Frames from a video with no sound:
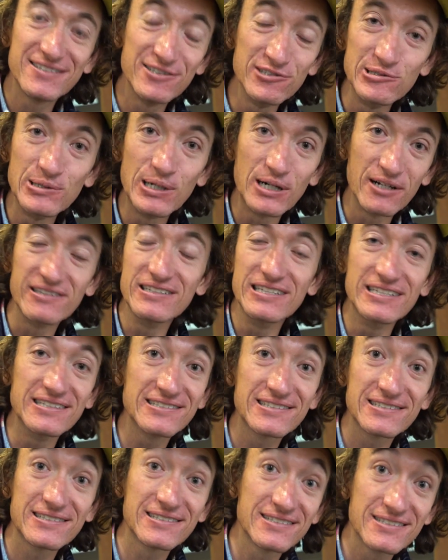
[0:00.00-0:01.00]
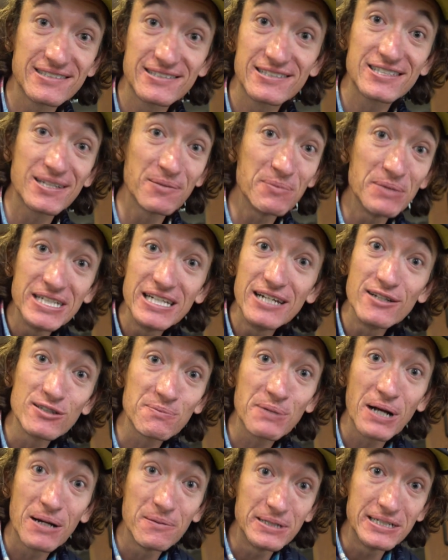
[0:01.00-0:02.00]
do all of this. Somebody else
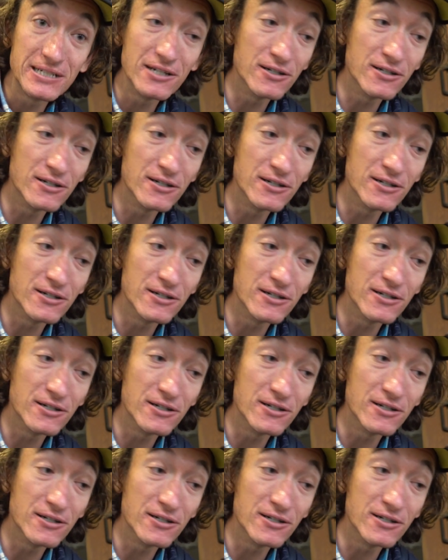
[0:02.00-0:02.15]
probably